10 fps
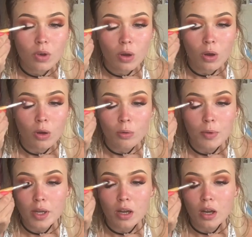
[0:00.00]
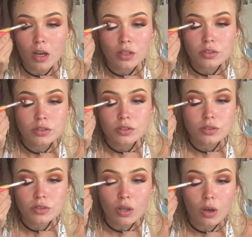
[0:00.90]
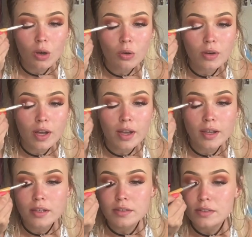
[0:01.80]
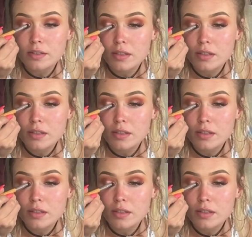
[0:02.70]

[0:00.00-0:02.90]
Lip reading: Oh my gosh, so nice.